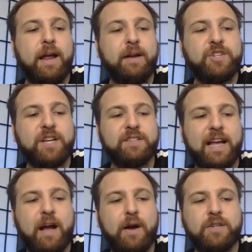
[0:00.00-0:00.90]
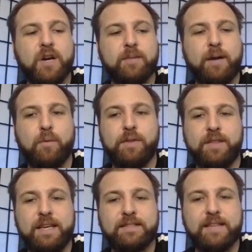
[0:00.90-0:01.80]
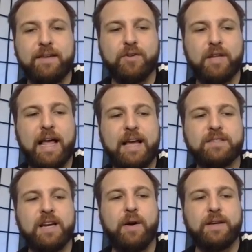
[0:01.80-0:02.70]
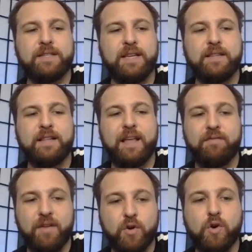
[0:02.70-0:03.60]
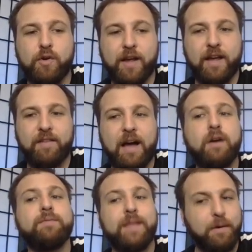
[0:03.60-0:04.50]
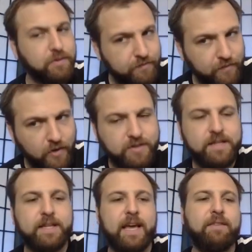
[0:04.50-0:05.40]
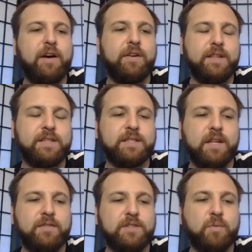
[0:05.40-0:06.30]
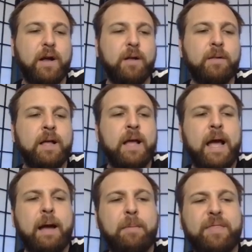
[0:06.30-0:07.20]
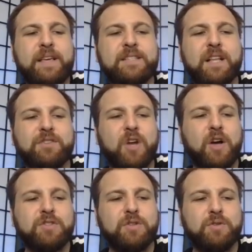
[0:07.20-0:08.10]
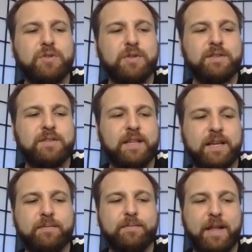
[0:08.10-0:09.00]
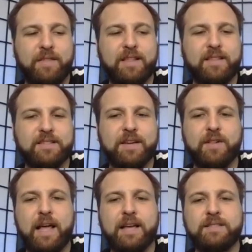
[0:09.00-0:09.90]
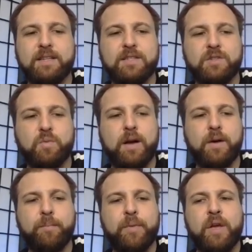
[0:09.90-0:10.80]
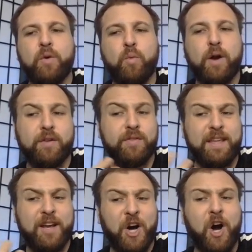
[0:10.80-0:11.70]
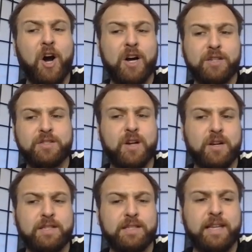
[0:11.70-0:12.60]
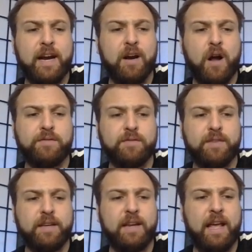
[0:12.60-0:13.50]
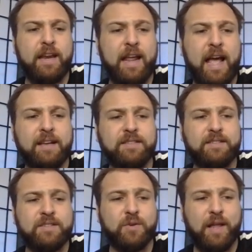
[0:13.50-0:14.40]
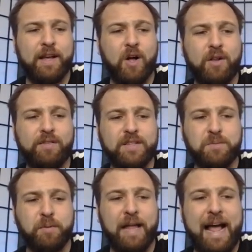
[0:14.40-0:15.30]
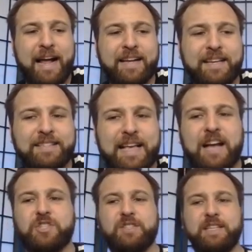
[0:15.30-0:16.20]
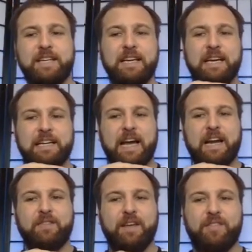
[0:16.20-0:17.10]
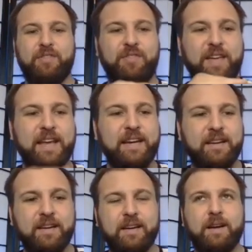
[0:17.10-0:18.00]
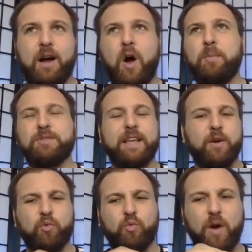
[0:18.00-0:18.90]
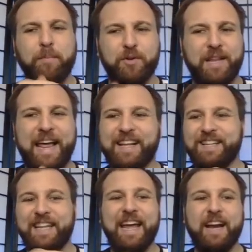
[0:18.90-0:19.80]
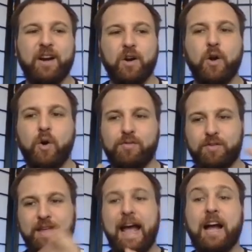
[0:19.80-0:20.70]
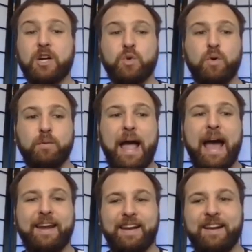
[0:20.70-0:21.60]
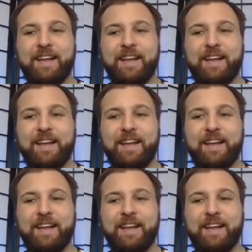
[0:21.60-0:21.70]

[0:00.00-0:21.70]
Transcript: just like how I talked about with these Everlast, how I said that that Velcro gave out, that was the first thing it gave out on this glove as well. But these gloves also do this thing that I think this Everlast does as well, where the art starts to tear off of it. And as so like all of this black is actually kind of a thin almost like a rubber like layer over the actual padding